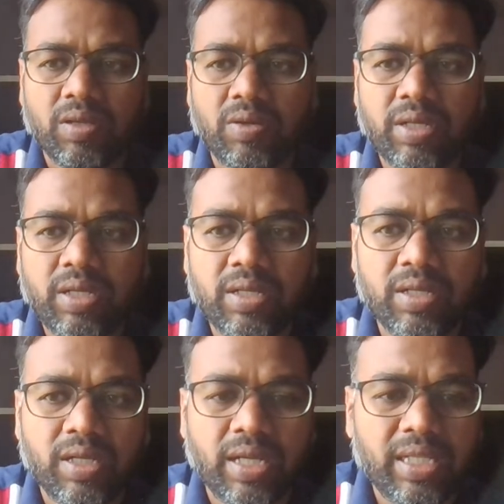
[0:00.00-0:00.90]
okay.
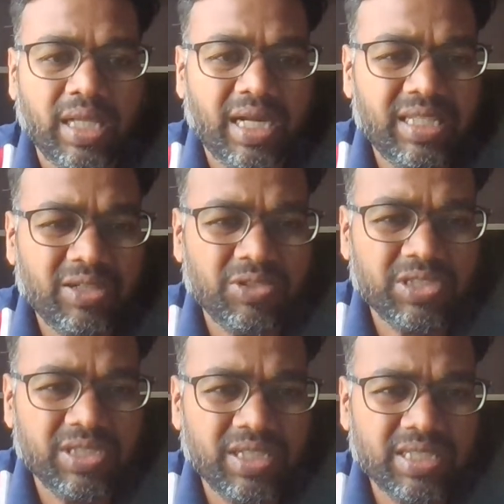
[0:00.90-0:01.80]
And another
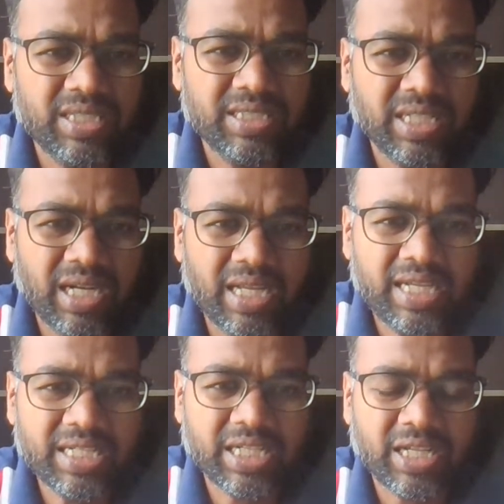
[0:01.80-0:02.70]
question is the
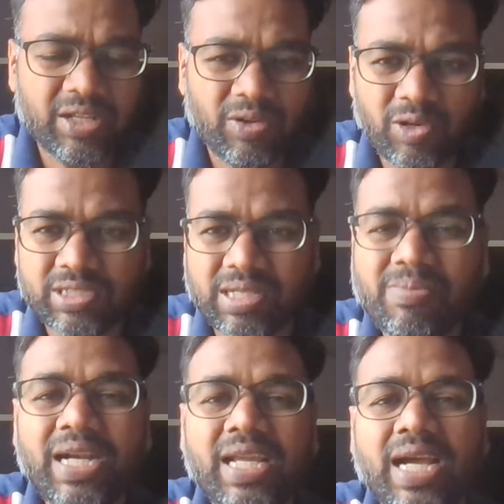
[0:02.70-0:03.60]
generalization error. Okay,
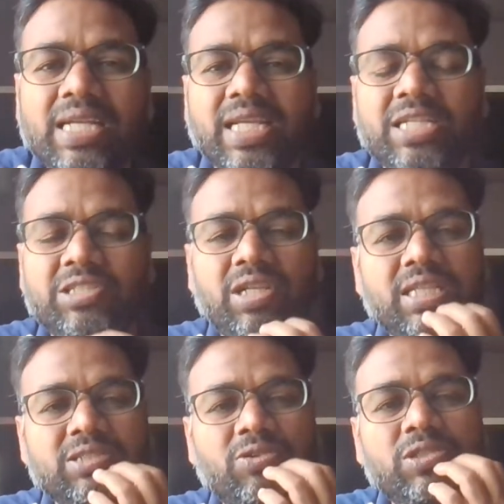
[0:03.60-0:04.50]
somebody asked actually
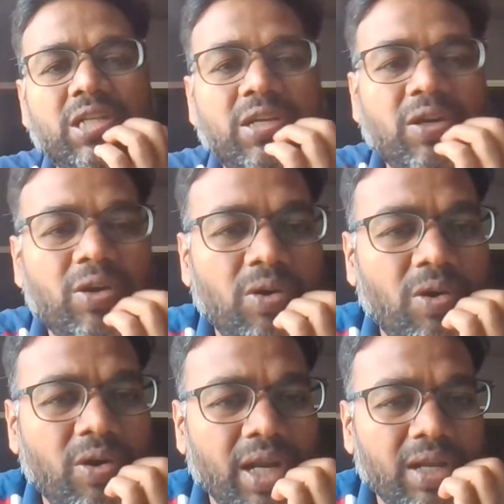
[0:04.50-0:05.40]
this question,
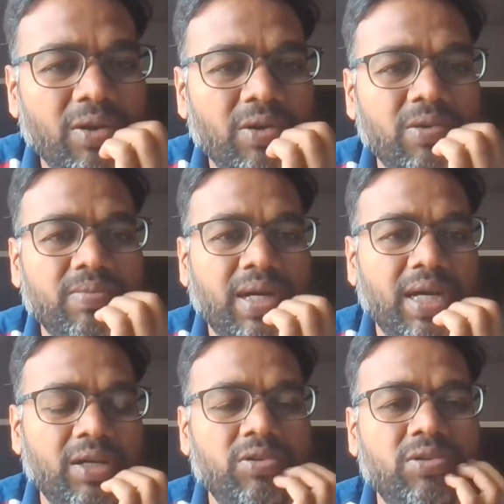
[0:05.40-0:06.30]
Oracle,
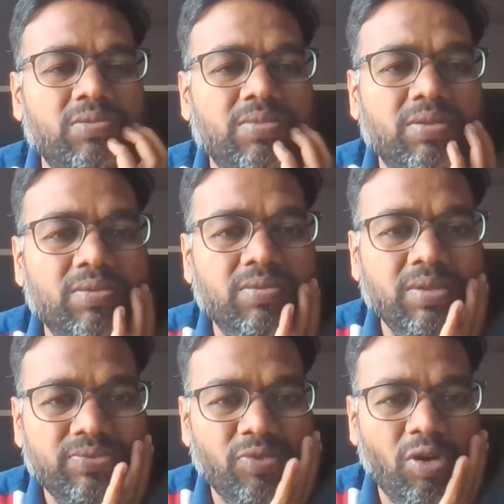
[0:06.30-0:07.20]
I don't know,
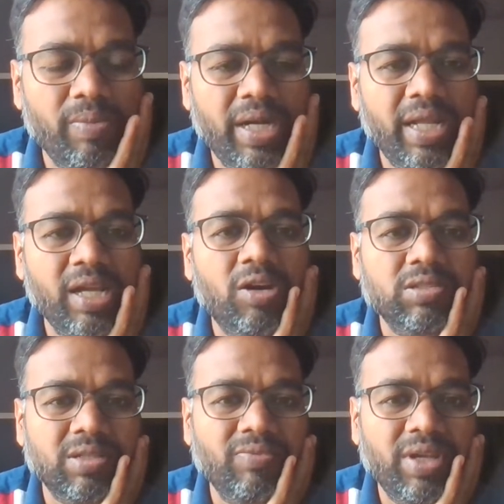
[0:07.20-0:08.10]
it's from India or
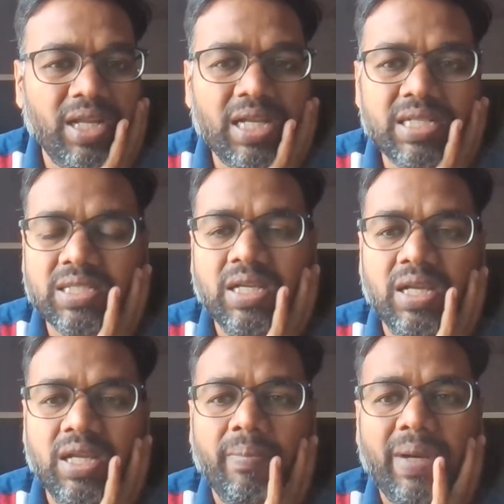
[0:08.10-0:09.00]
somewhere else,
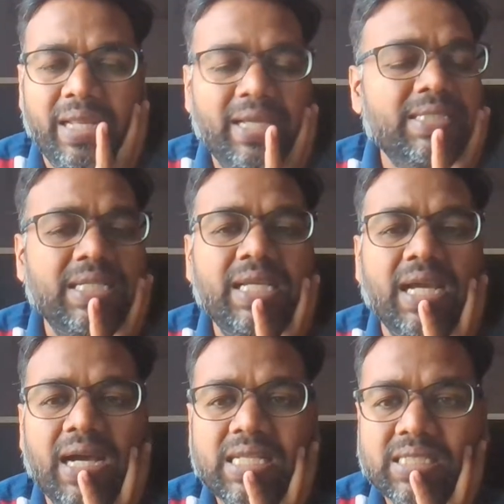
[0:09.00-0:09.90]
but yes, he
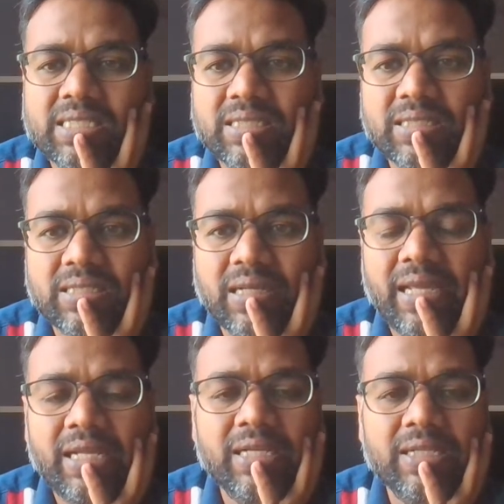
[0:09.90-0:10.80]
asked
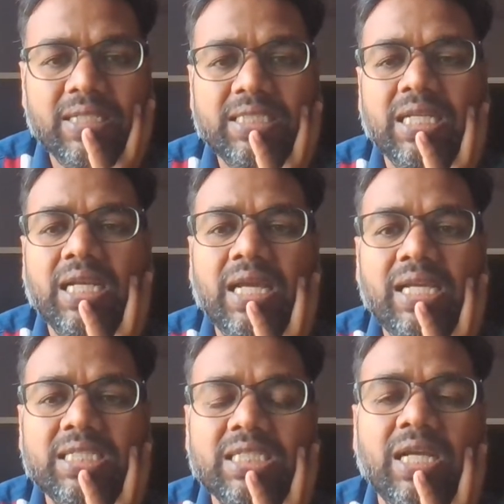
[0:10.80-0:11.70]
the
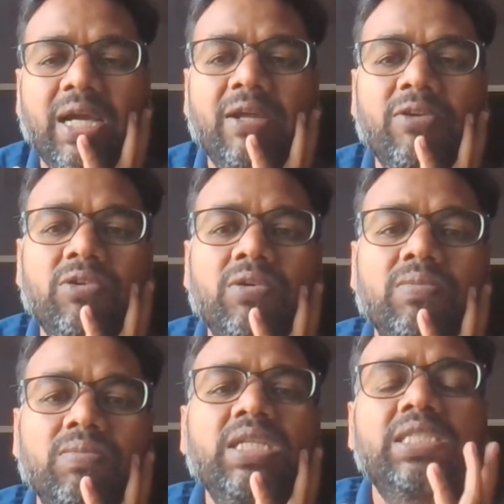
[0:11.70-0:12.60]
generalization
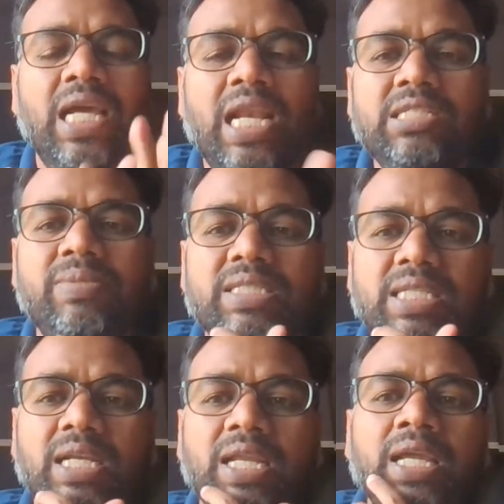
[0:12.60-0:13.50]
arrow. He challenged
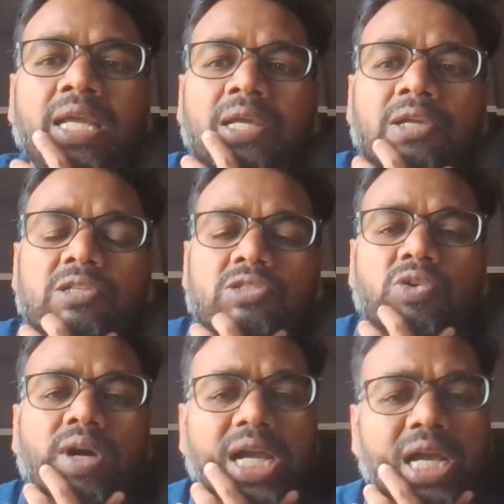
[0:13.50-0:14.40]
basically.
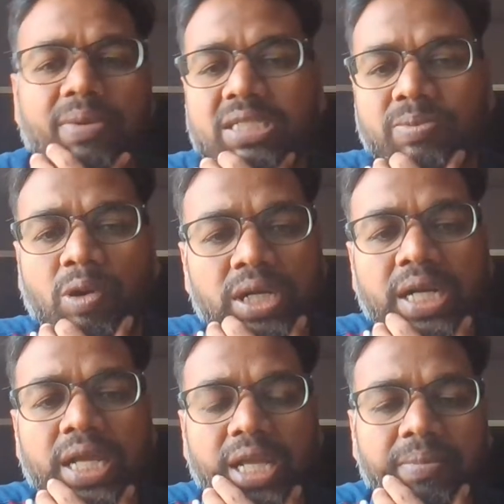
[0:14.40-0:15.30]
So I have
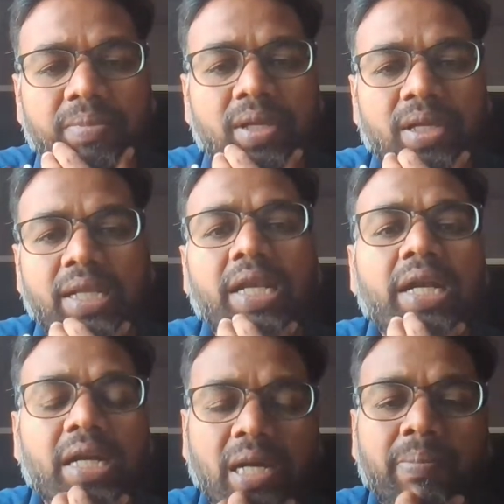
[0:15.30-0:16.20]
responded him. He
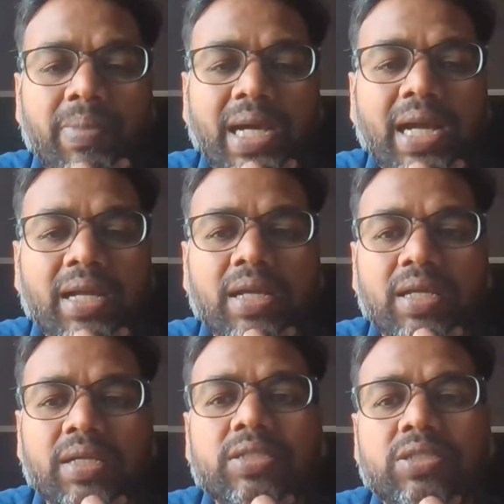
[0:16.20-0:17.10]
didn't come back.
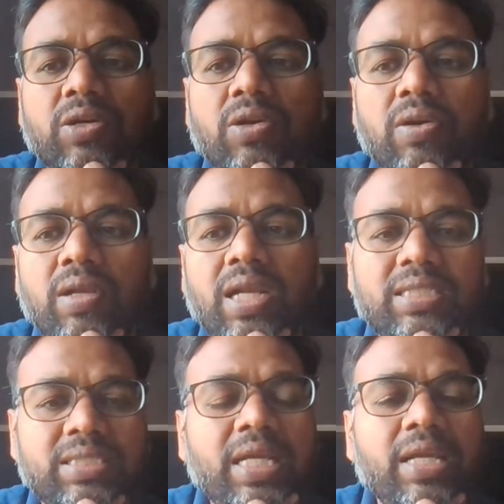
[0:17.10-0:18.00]
So
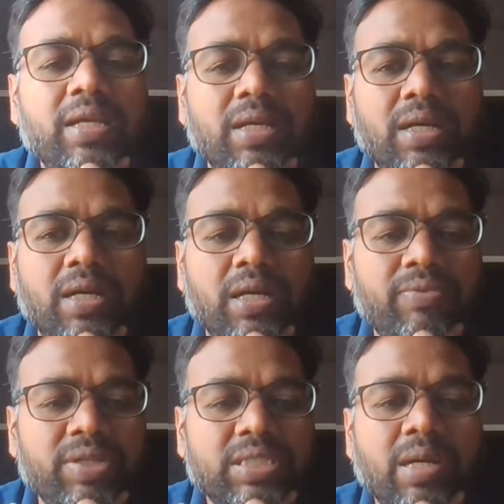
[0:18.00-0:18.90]
let's see
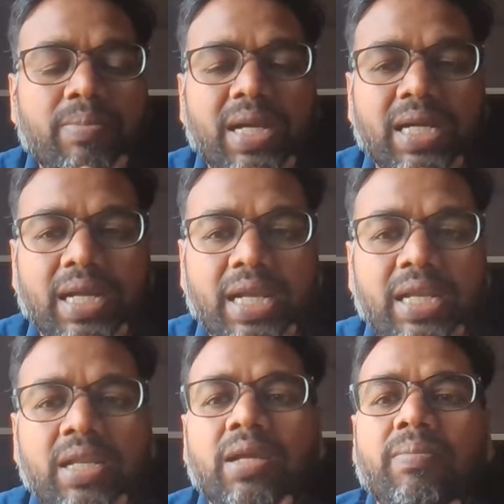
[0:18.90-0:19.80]
if he's come back again.